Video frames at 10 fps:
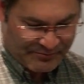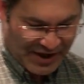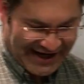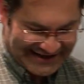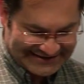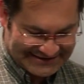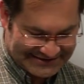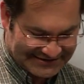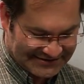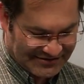But,
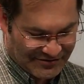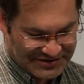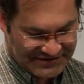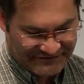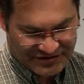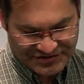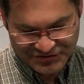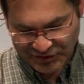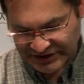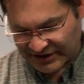notice in verse
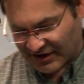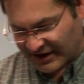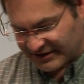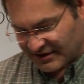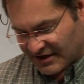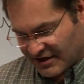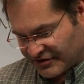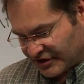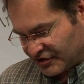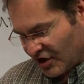29,
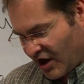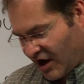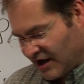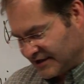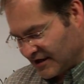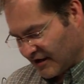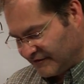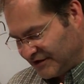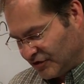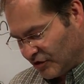the God
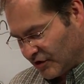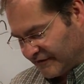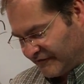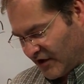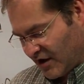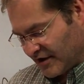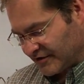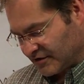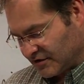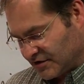of your
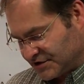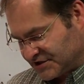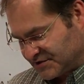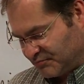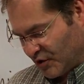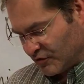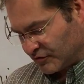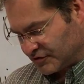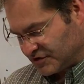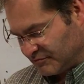father
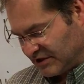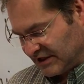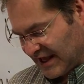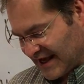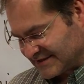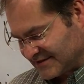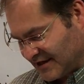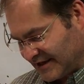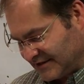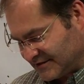spoke to me last
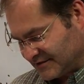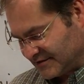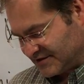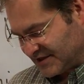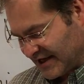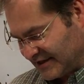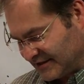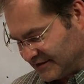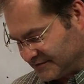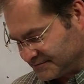night,
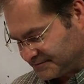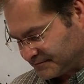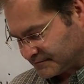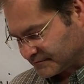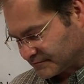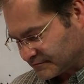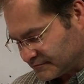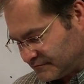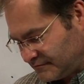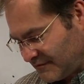saying,
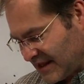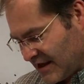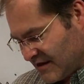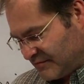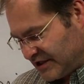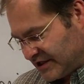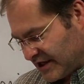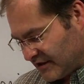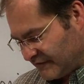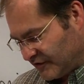be
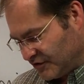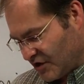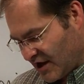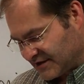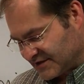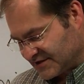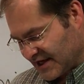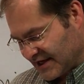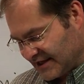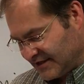careful not to
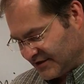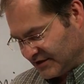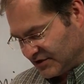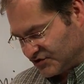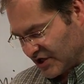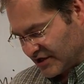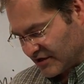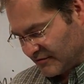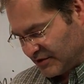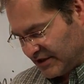say anything to
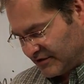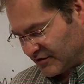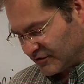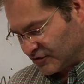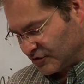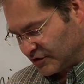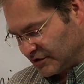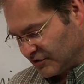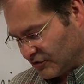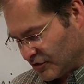Jacob, either
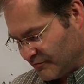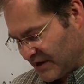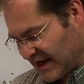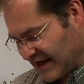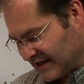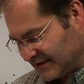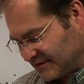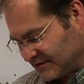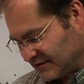good or bad.